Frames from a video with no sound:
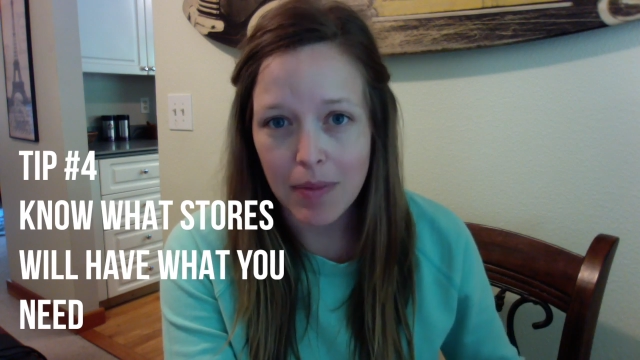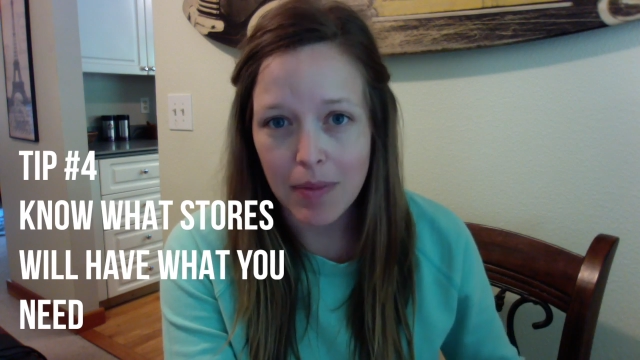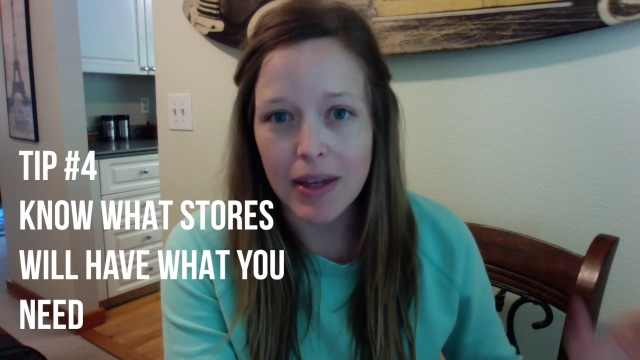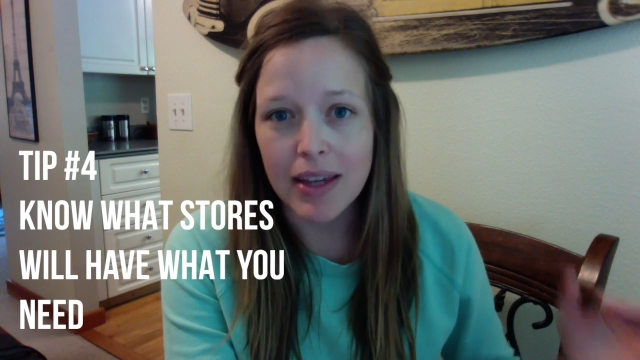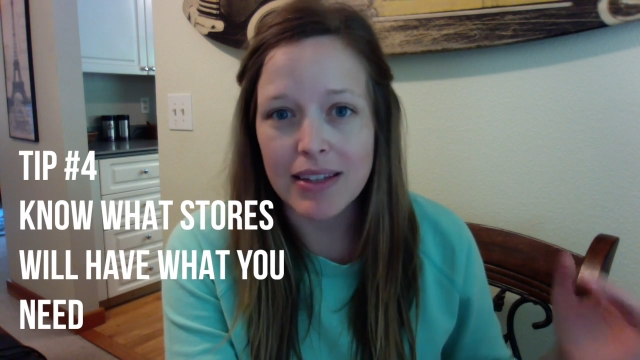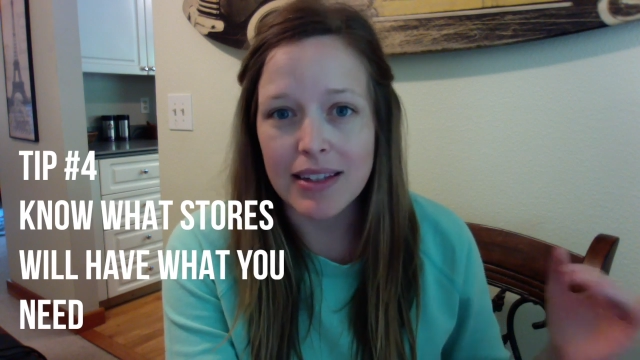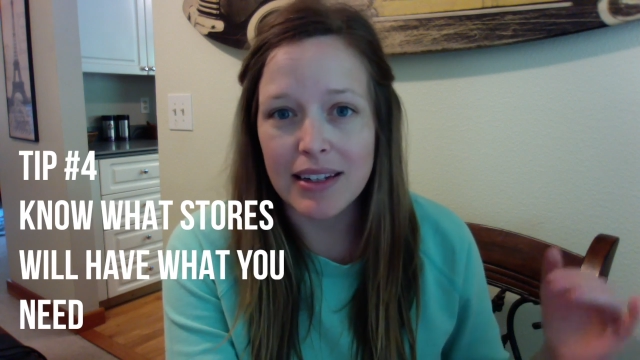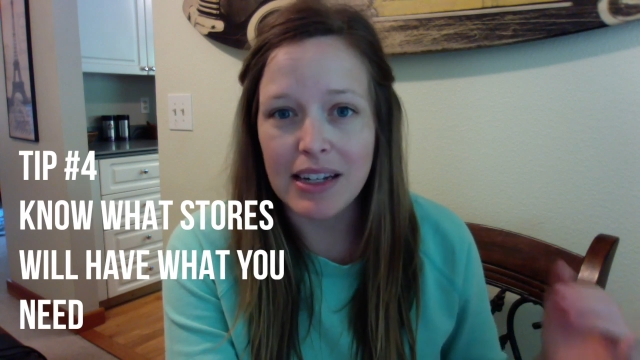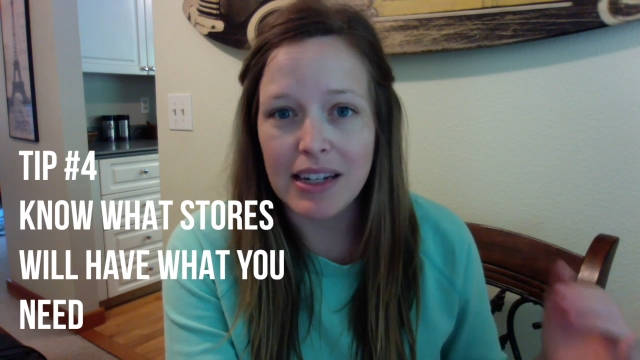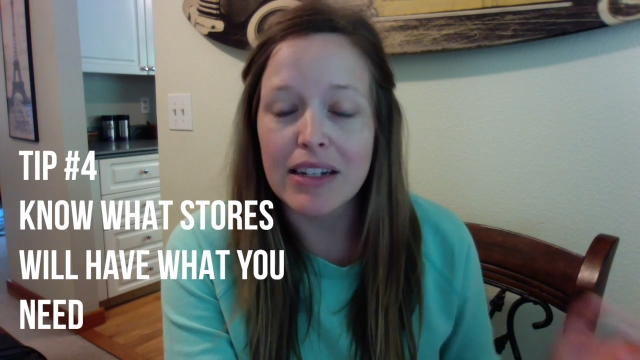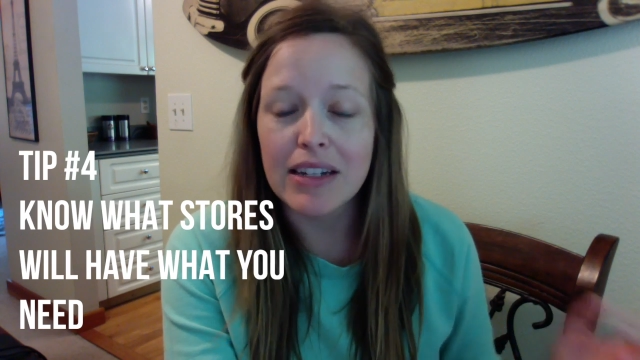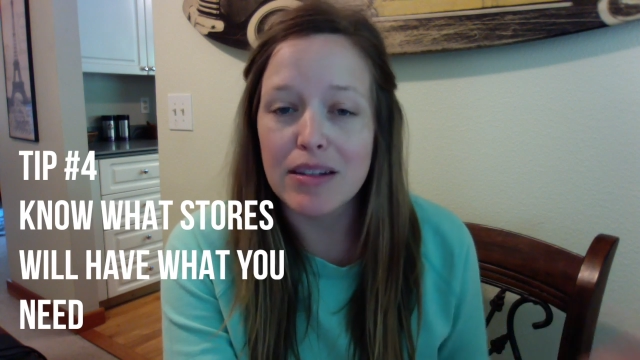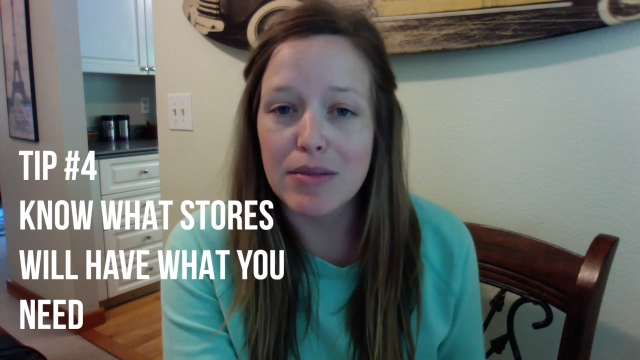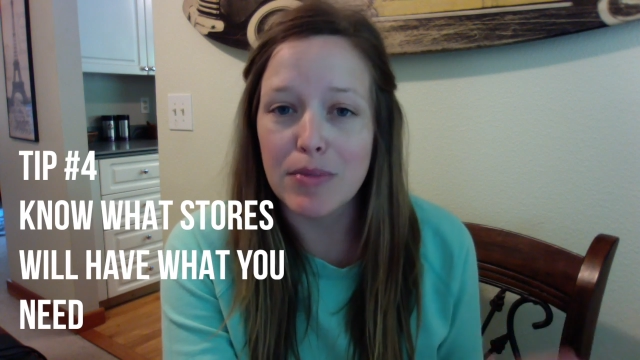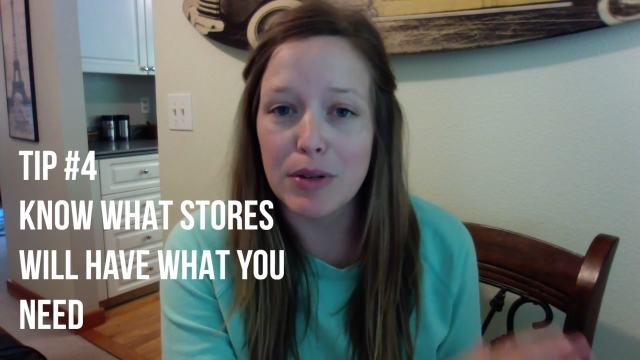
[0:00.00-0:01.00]
because I
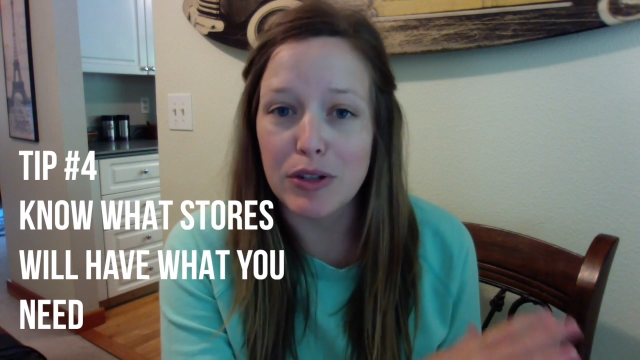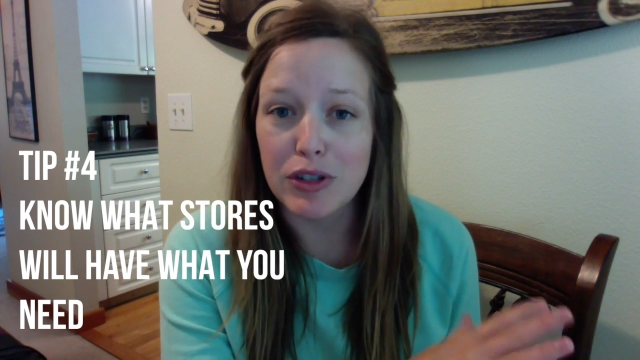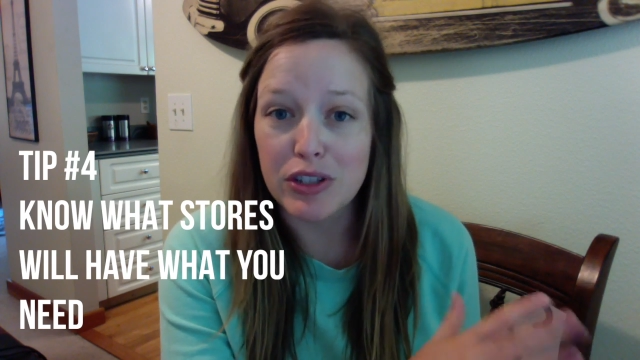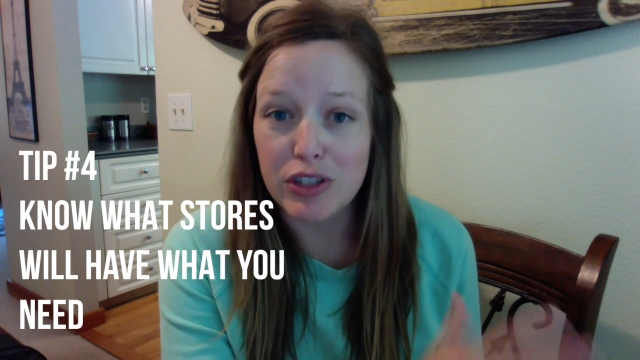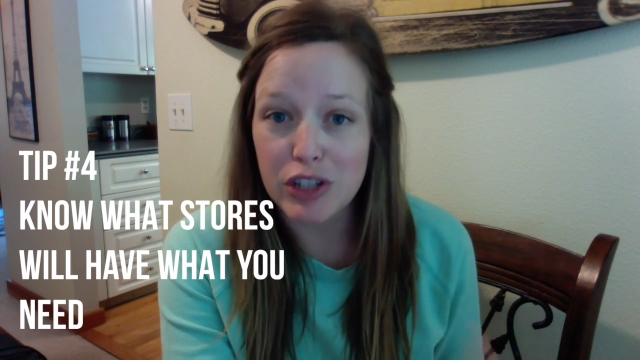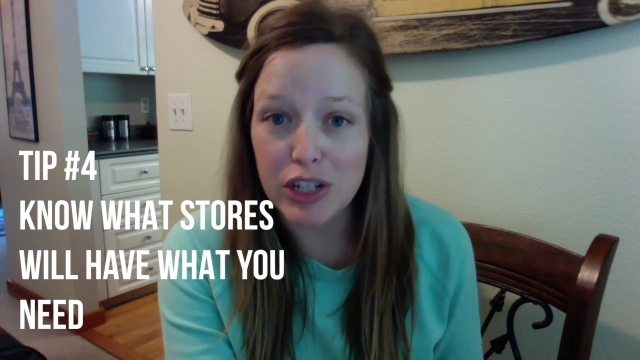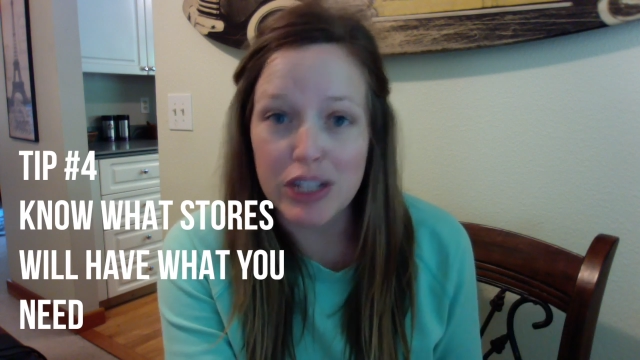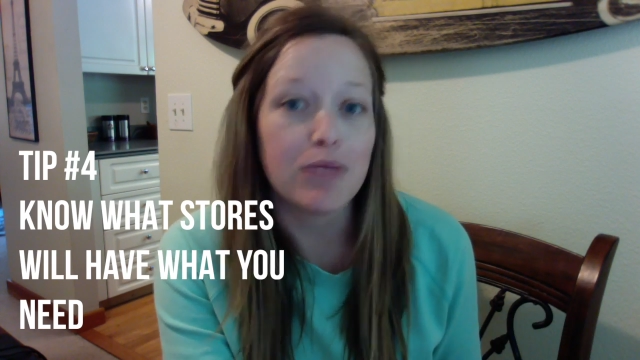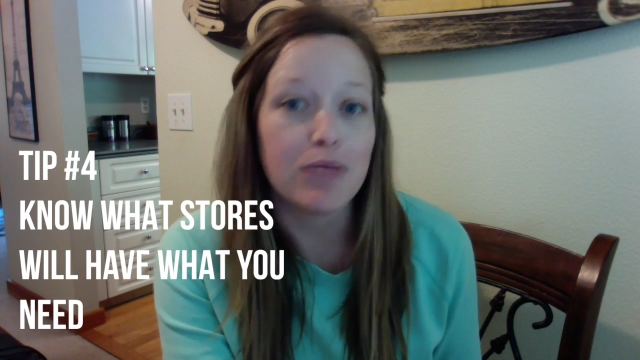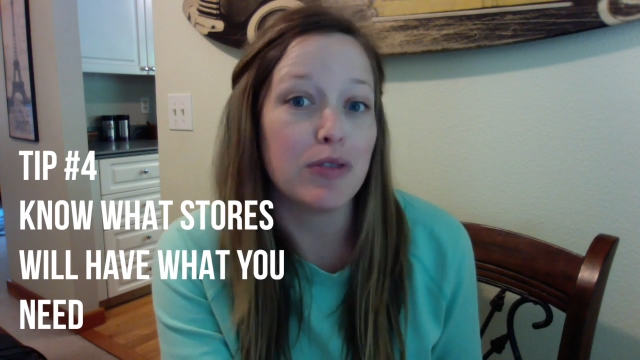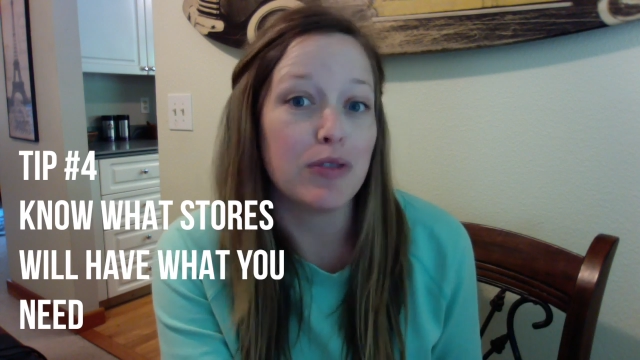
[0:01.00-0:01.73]
needed to purchase cheese,